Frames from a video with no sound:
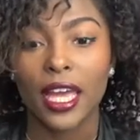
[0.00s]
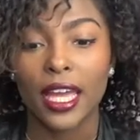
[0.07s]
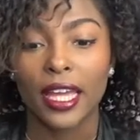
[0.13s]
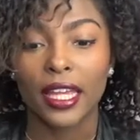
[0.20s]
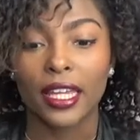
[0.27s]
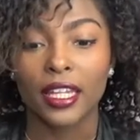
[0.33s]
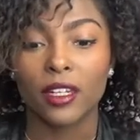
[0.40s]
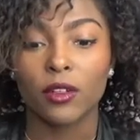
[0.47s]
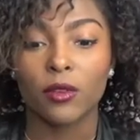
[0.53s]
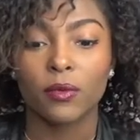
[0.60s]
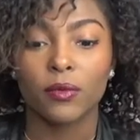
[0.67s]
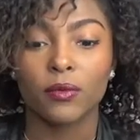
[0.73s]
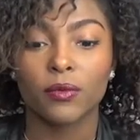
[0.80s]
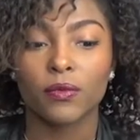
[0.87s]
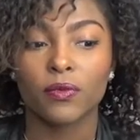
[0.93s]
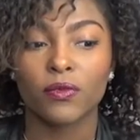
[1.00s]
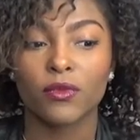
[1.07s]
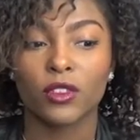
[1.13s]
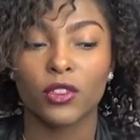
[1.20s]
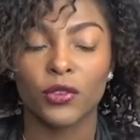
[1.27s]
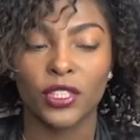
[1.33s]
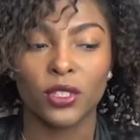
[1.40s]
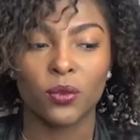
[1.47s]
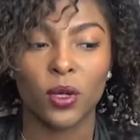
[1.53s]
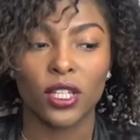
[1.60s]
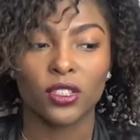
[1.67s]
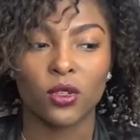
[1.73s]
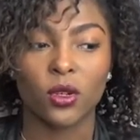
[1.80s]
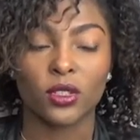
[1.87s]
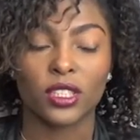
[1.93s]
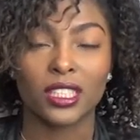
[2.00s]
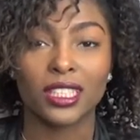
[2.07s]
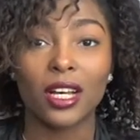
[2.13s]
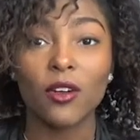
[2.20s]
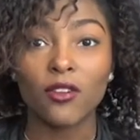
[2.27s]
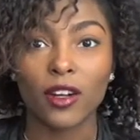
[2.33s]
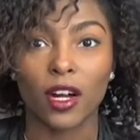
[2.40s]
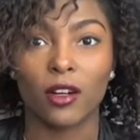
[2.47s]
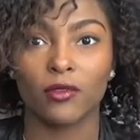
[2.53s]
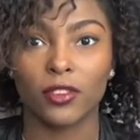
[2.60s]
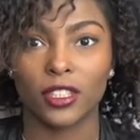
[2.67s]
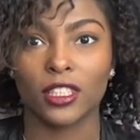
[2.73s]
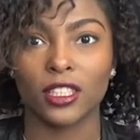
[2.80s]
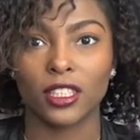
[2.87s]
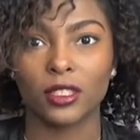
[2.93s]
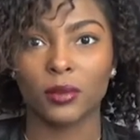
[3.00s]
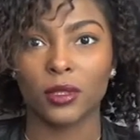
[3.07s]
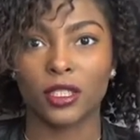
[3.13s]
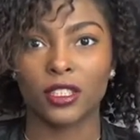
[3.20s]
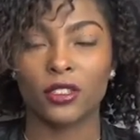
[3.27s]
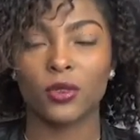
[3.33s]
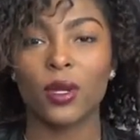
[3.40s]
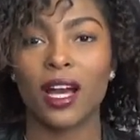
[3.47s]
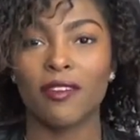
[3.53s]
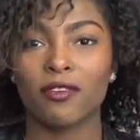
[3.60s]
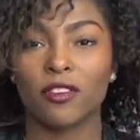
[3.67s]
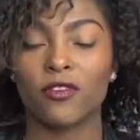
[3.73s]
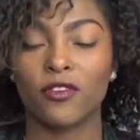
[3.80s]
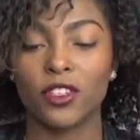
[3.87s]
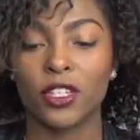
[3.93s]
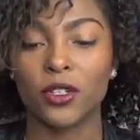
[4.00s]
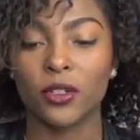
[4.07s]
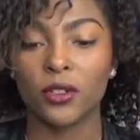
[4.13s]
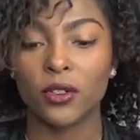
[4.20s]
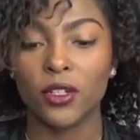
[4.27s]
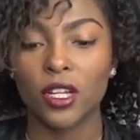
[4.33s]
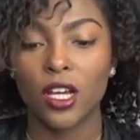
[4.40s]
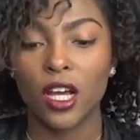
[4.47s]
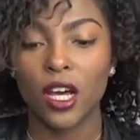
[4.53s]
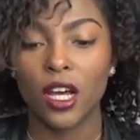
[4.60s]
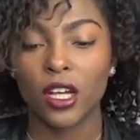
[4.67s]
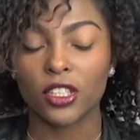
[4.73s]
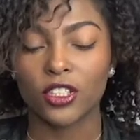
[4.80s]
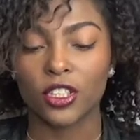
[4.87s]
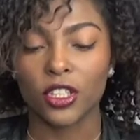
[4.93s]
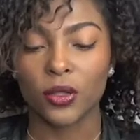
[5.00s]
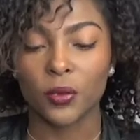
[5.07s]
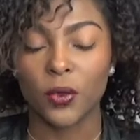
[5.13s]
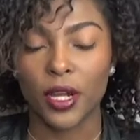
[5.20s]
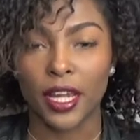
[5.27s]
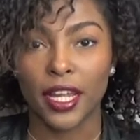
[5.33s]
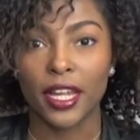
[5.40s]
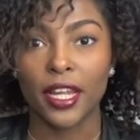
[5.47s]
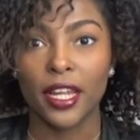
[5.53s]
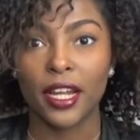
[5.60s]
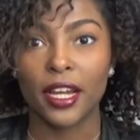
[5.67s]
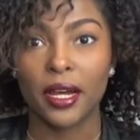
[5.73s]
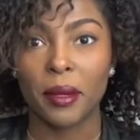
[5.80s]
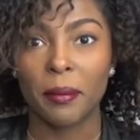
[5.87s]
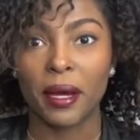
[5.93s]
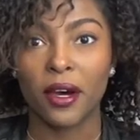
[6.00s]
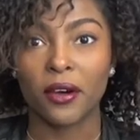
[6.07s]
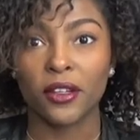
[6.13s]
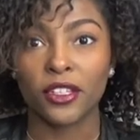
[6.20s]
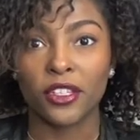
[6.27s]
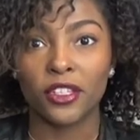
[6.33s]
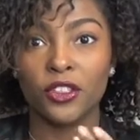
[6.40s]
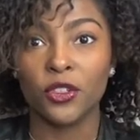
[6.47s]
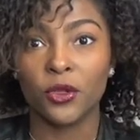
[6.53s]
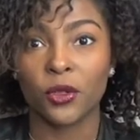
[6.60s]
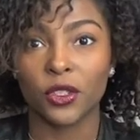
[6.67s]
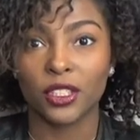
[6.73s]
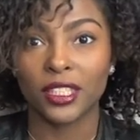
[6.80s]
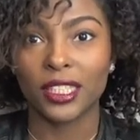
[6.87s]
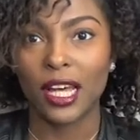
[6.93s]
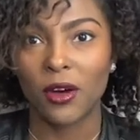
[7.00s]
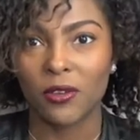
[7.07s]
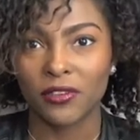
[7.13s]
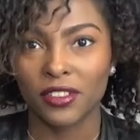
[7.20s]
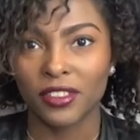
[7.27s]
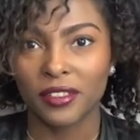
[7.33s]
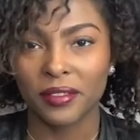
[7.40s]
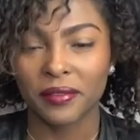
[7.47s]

And the reason why it's called self-confidence is because you have to feel a certain way about yourself.